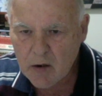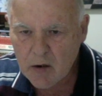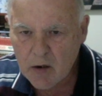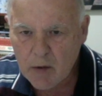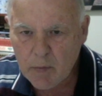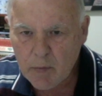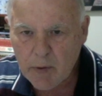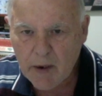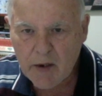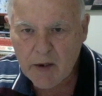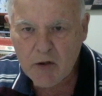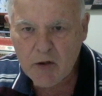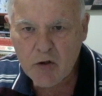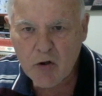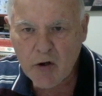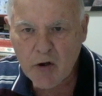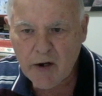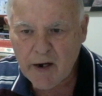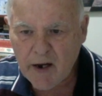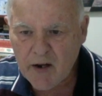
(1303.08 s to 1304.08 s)
Played
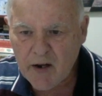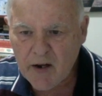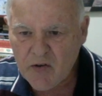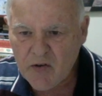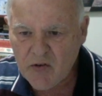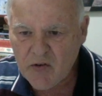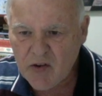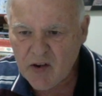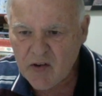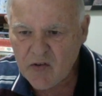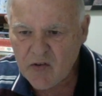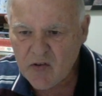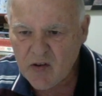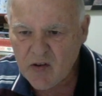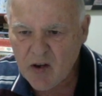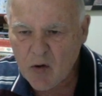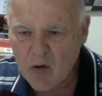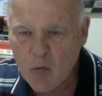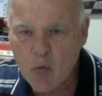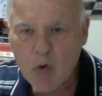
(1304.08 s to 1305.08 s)
knight h6. Now
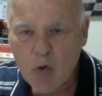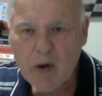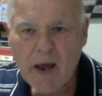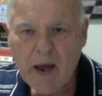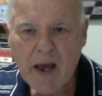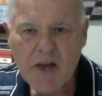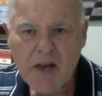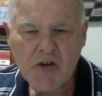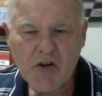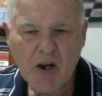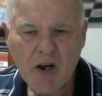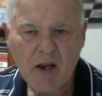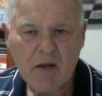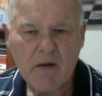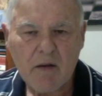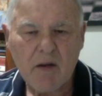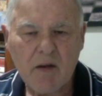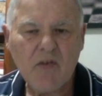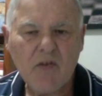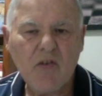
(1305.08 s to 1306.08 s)
rook h8.
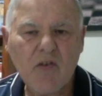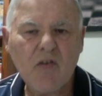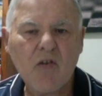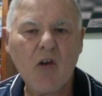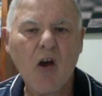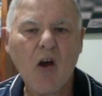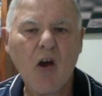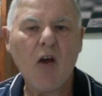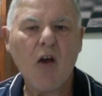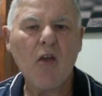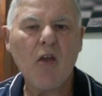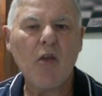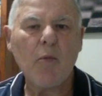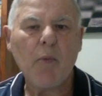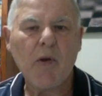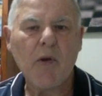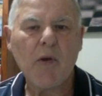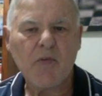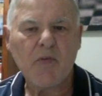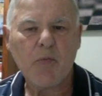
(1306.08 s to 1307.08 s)
This is the
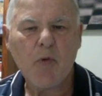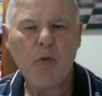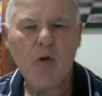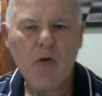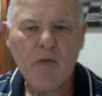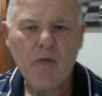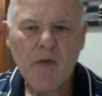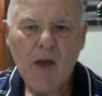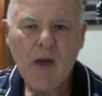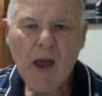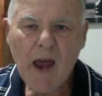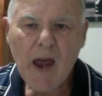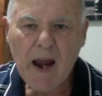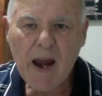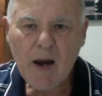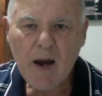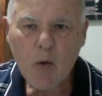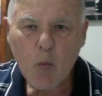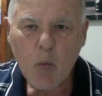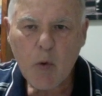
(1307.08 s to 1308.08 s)
best move, and
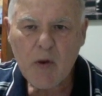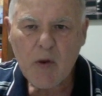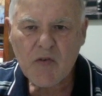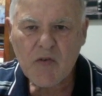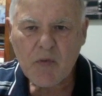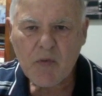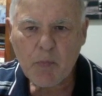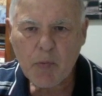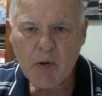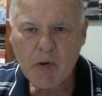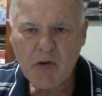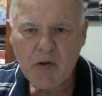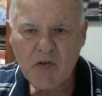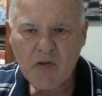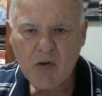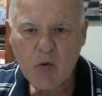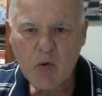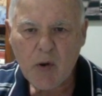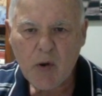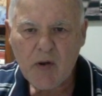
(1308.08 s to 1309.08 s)
it wins a piece. The
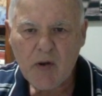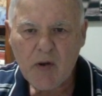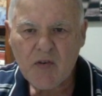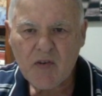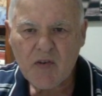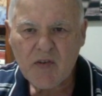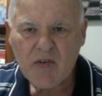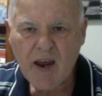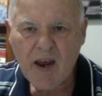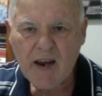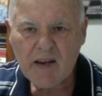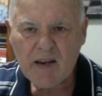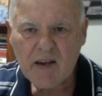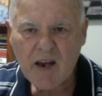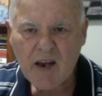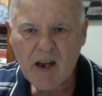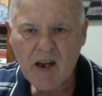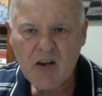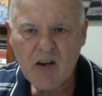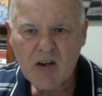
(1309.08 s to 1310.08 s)
queen's attacked,
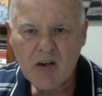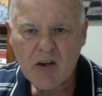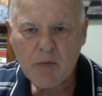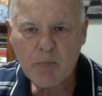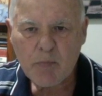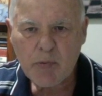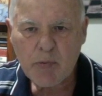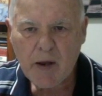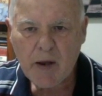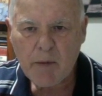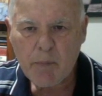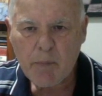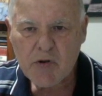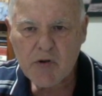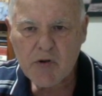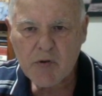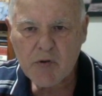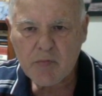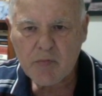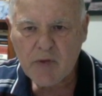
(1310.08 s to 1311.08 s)
and you can play
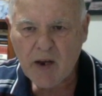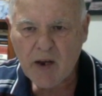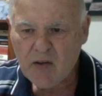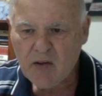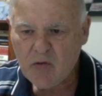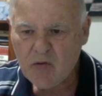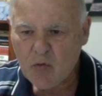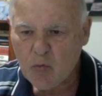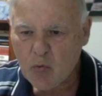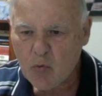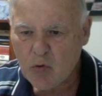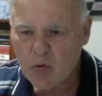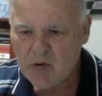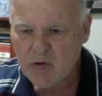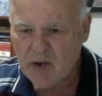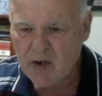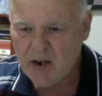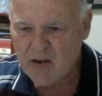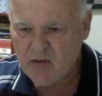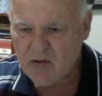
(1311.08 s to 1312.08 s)
bishop takes or rook
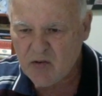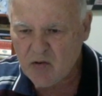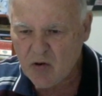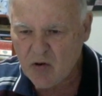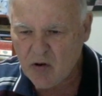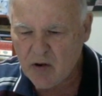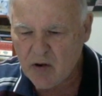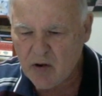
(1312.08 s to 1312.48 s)
takes knight.